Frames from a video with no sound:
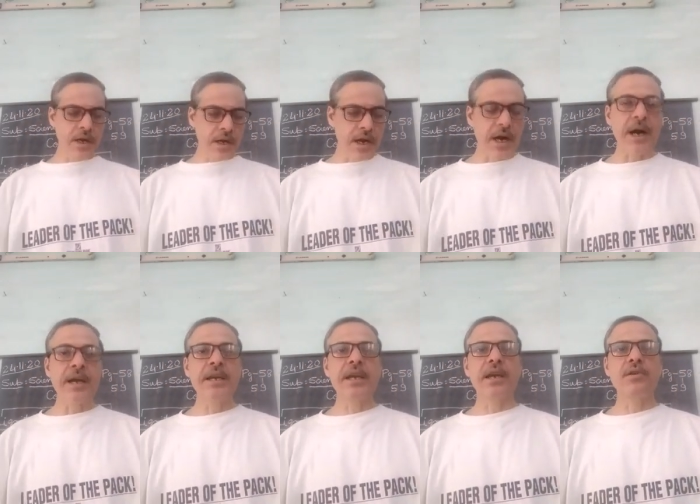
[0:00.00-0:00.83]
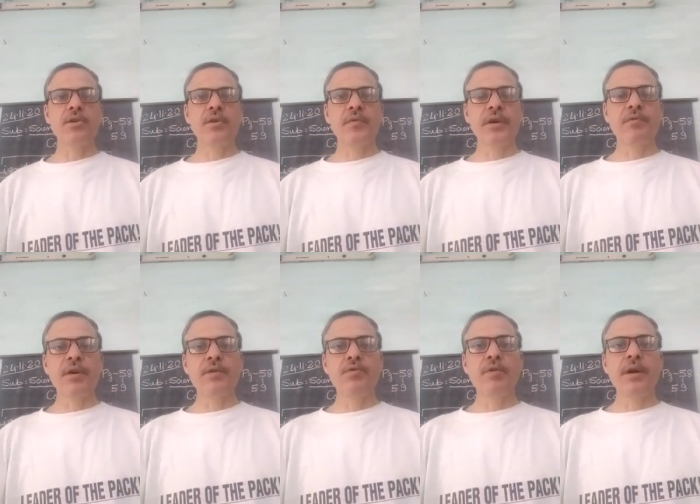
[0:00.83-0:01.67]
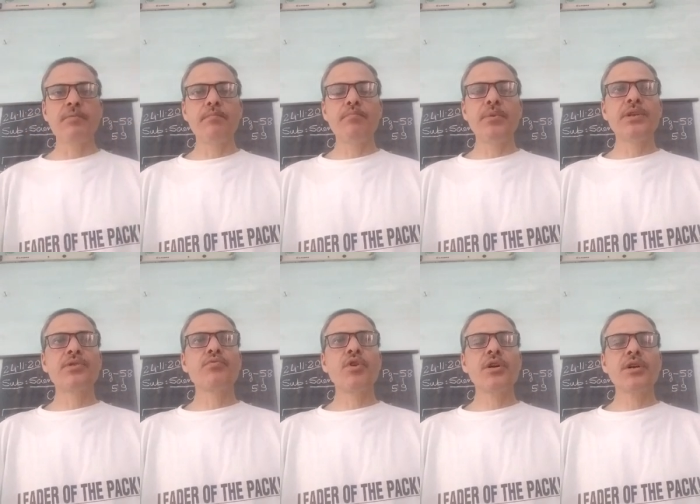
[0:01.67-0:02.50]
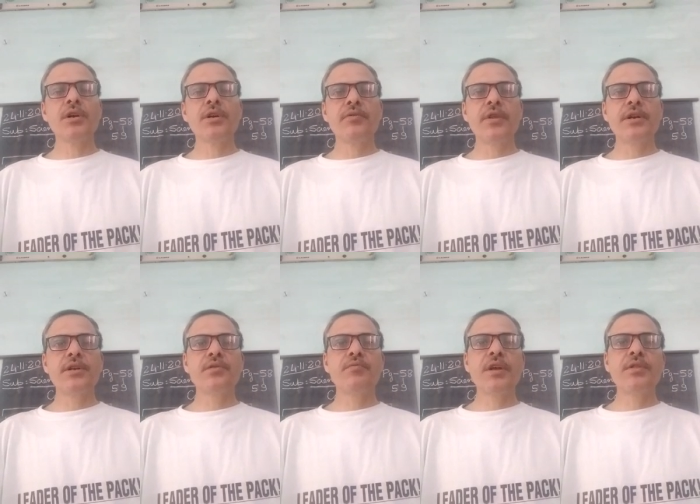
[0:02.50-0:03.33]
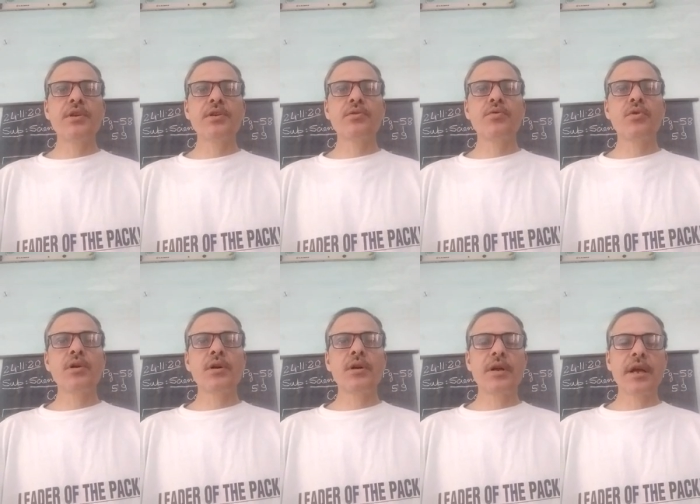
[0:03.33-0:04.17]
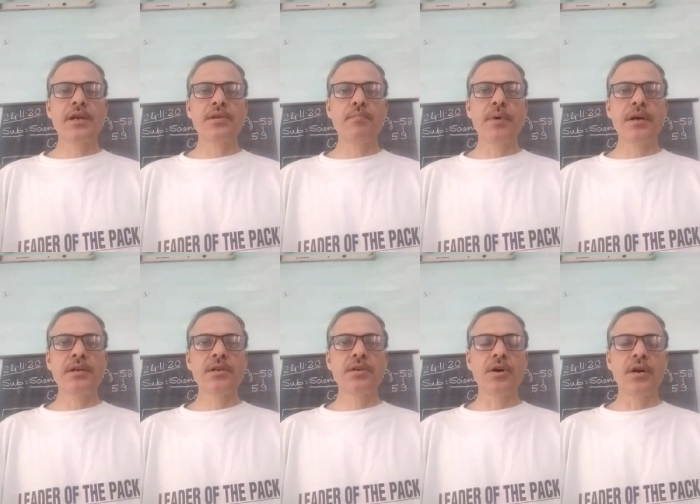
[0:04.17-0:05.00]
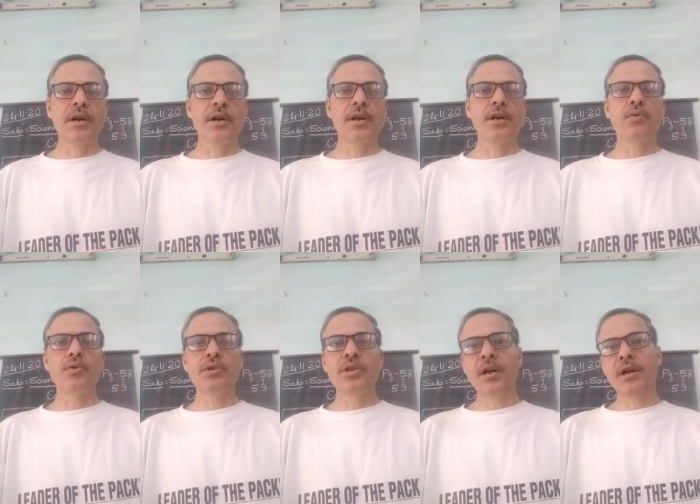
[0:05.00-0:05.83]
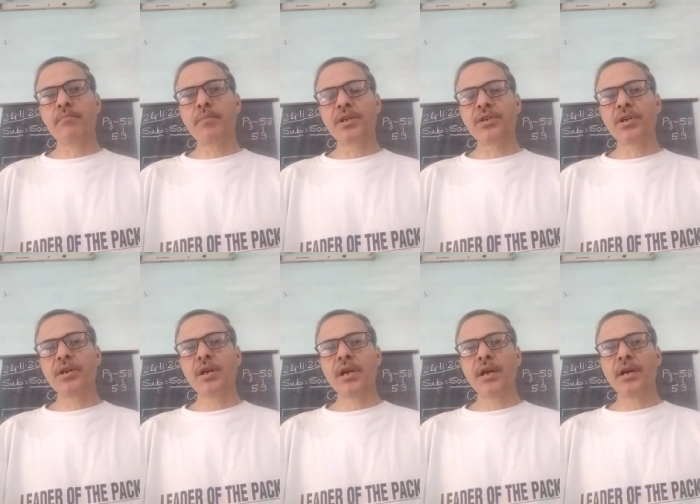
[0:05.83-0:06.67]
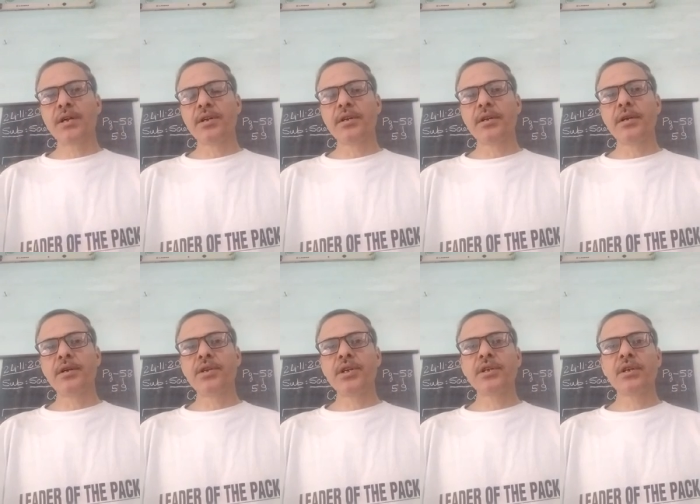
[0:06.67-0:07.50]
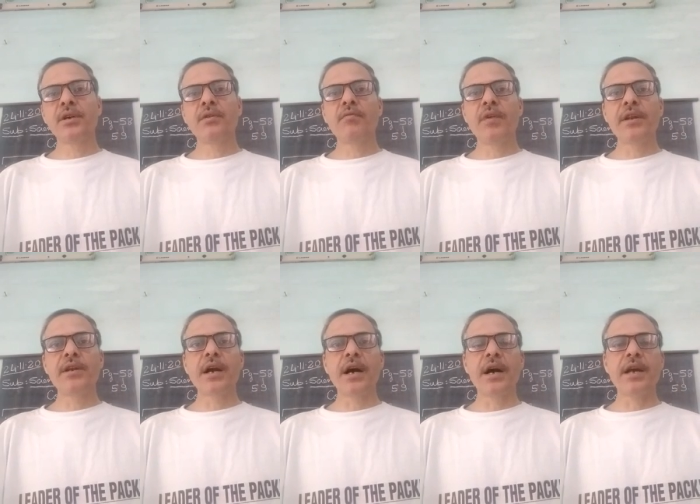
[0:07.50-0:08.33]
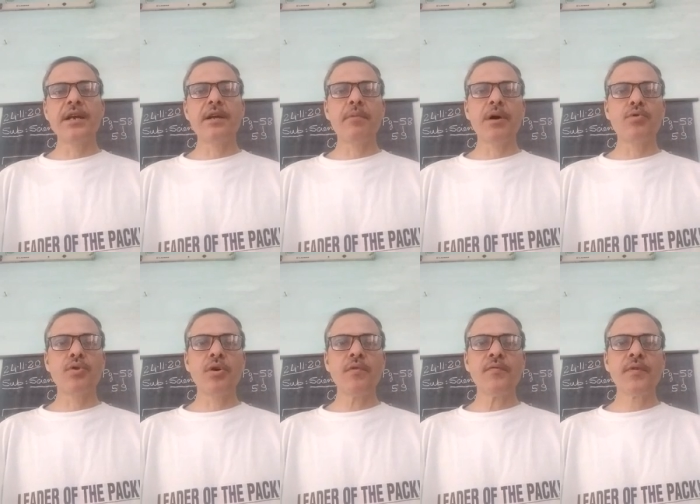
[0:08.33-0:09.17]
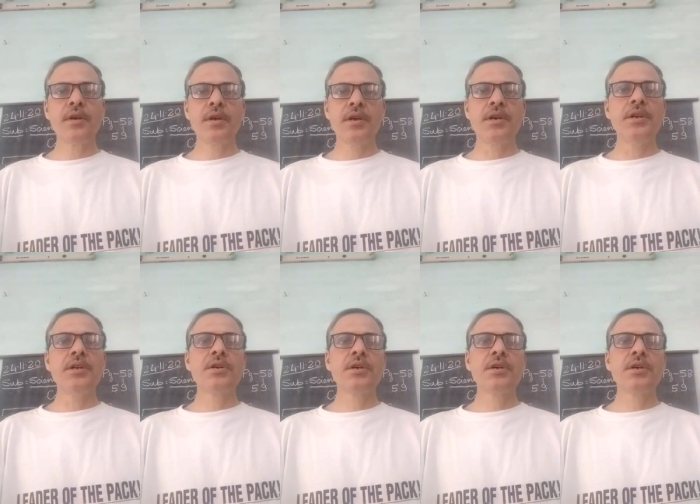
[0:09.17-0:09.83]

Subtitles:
high calorific value. Means what? That is, when this coal gas burns or undergoes the combustion, it releases very high amount of heat